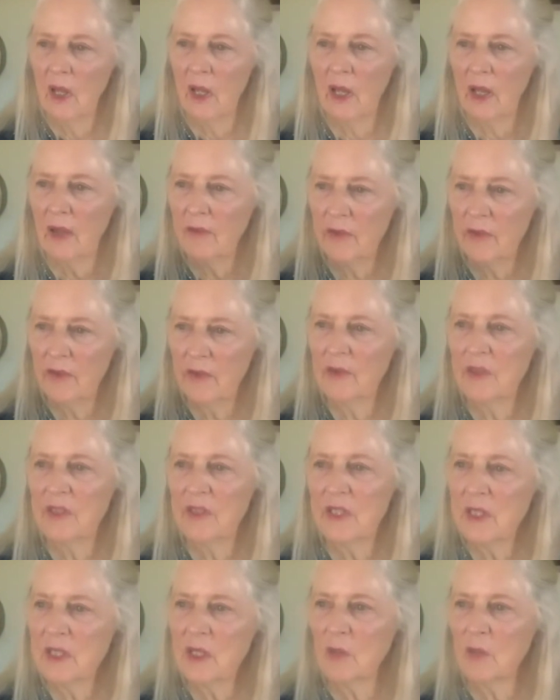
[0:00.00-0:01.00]
if you
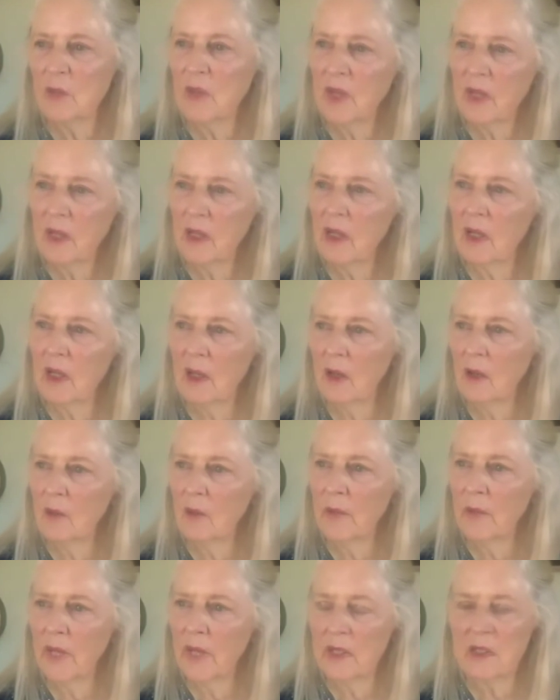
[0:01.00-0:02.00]
see something that
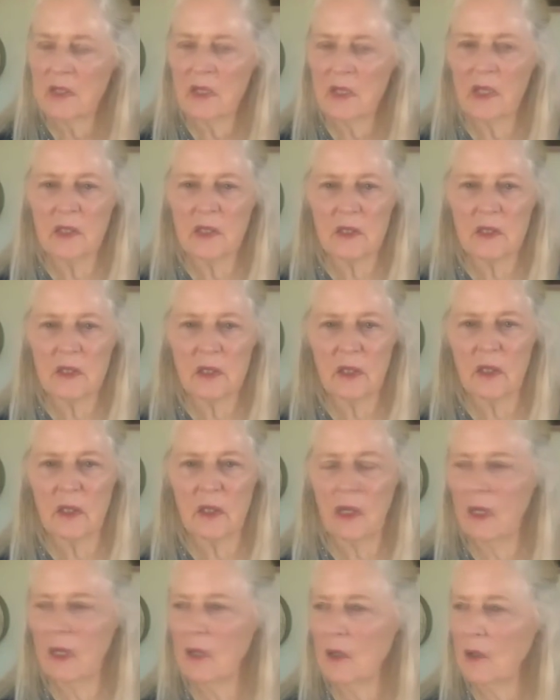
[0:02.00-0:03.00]
makes sense and
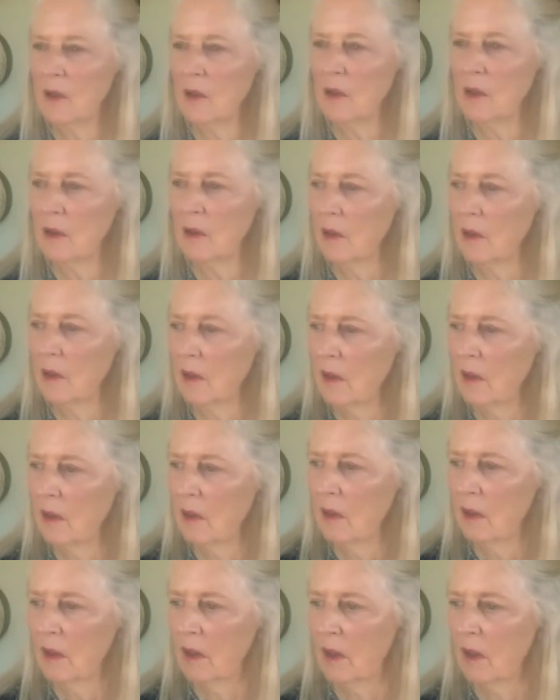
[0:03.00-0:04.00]

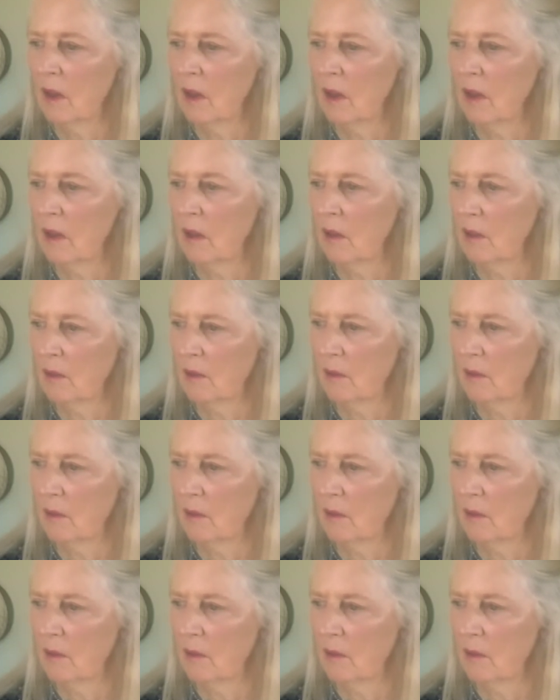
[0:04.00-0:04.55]
uh,